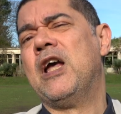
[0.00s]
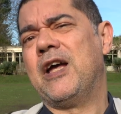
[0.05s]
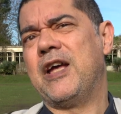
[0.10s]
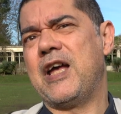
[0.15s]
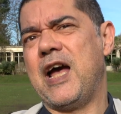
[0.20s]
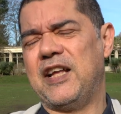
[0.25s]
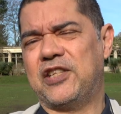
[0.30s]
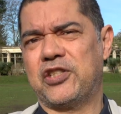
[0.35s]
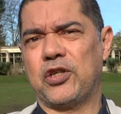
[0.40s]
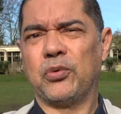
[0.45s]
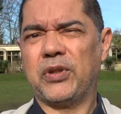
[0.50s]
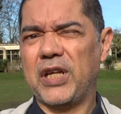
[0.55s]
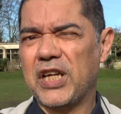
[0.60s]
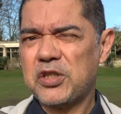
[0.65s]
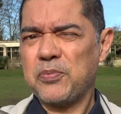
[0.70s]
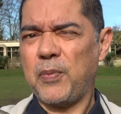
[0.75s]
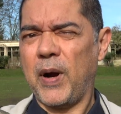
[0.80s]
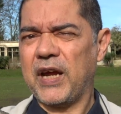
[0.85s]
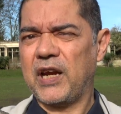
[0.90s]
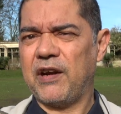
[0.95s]
Yeah, so
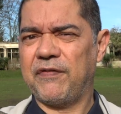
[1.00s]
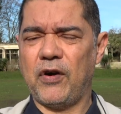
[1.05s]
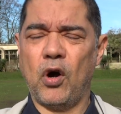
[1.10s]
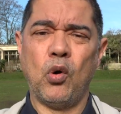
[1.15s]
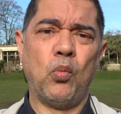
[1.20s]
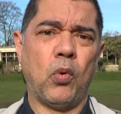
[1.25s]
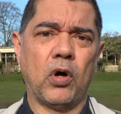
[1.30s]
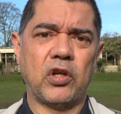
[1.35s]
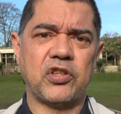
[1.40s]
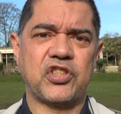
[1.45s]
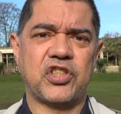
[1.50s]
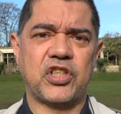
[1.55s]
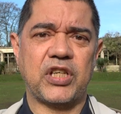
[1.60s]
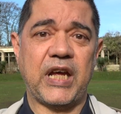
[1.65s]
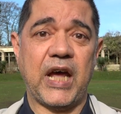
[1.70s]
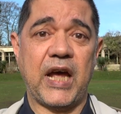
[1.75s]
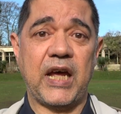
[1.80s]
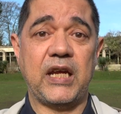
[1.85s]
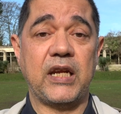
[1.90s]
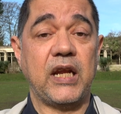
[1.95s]
this microphone once
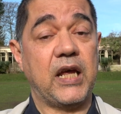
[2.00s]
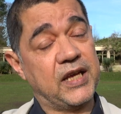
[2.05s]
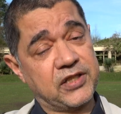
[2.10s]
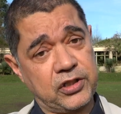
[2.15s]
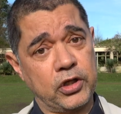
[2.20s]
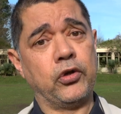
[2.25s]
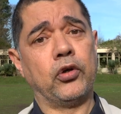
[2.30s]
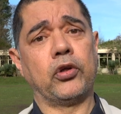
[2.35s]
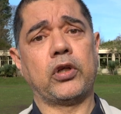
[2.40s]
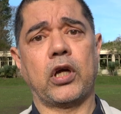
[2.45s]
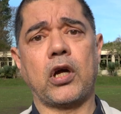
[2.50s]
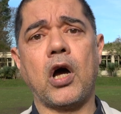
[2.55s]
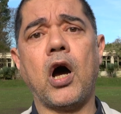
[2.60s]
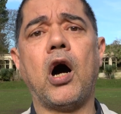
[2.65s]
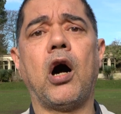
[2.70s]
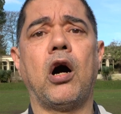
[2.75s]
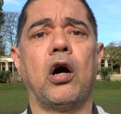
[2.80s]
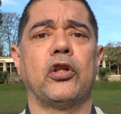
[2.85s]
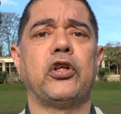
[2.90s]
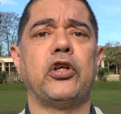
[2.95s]
again is another
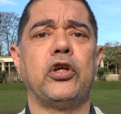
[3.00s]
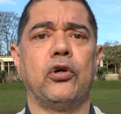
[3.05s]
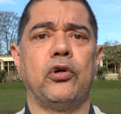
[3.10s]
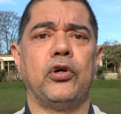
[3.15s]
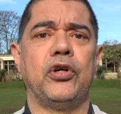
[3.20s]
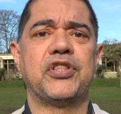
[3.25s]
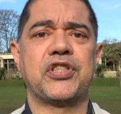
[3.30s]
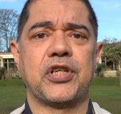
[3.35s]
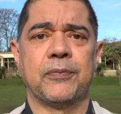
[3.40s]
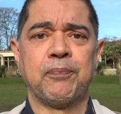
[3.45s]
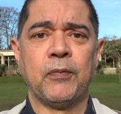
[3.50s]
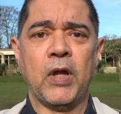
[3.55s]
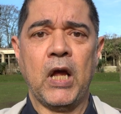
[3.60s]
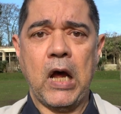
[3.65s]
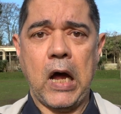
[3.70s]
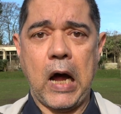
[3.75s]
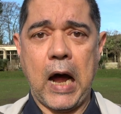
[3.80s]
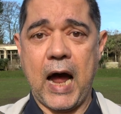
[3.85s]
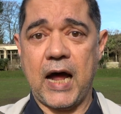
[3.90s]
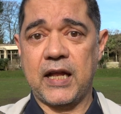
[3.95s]
cardioid
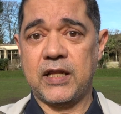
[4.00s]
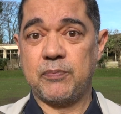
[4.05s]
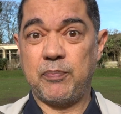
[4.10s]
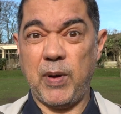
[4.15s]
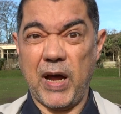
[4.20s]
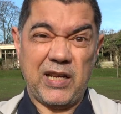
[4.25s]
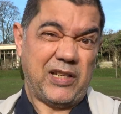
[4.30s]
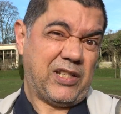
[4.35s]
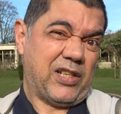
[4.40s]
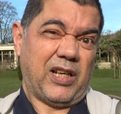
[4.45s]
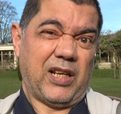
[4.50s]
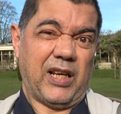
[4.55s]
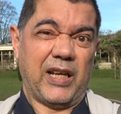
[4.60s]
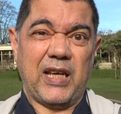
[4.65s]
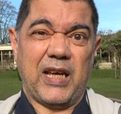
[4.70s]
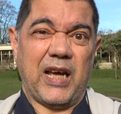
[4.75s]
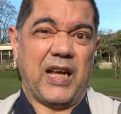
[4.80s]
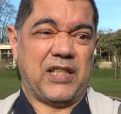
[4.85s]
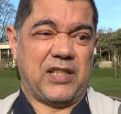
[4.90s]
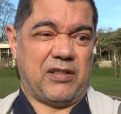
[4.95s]
and
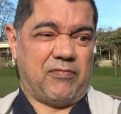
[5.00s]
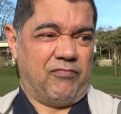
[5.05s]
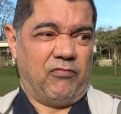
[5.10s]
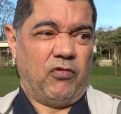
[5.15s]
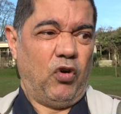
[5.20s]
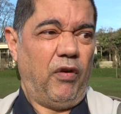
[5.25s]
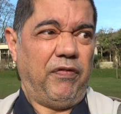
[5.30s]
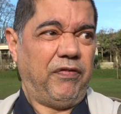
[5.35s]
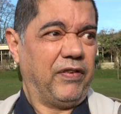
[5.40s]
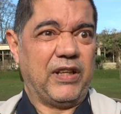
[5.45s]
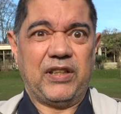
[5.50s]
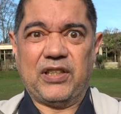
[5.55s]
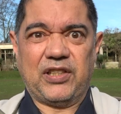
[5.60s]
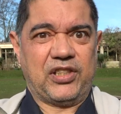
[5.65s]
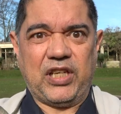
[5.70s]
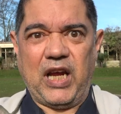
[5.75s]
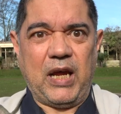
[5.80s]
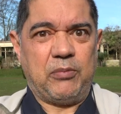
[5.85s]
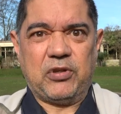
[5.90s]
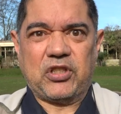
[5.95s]
basically it's roughly the
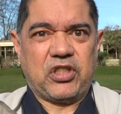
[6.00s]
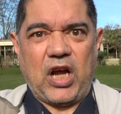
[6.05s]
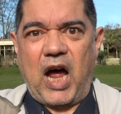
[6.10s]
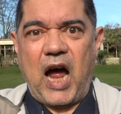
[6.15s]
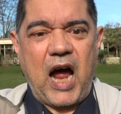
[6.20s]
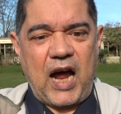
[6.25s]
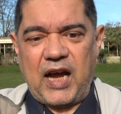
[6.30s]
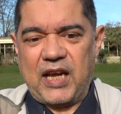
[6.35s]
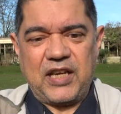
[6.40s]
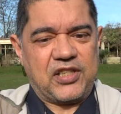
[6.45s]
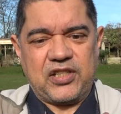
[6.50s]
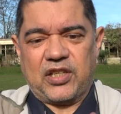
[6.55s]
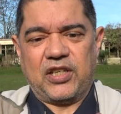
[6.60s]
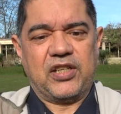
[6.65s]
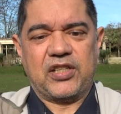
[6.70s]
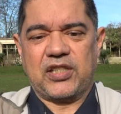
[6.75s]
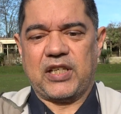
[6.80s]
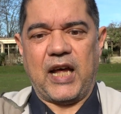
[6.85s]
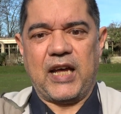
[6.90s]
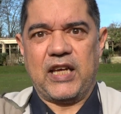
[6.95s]
same size
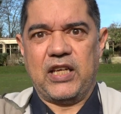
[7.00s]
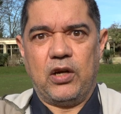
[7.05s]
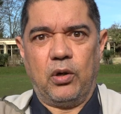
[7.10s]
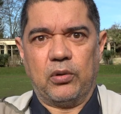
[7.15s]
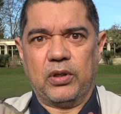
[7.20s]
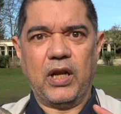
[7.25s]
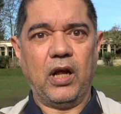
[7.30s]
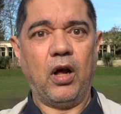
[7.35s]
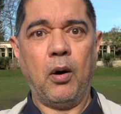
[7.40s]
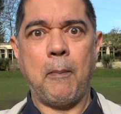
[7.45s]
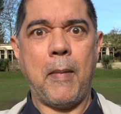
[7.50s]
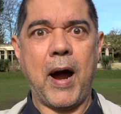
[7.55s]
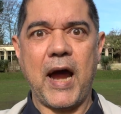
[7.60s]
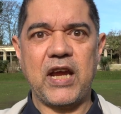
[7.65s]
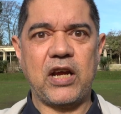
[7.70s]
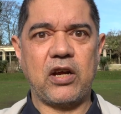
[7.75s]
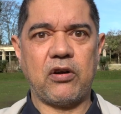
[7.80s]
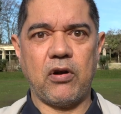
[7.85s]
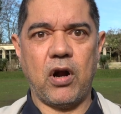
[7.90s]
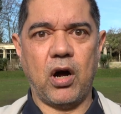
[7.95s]
as like, you know, the little
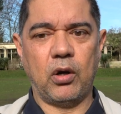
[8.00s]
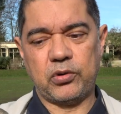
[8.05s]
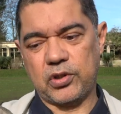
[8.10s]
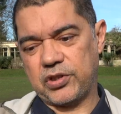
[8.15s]
micro.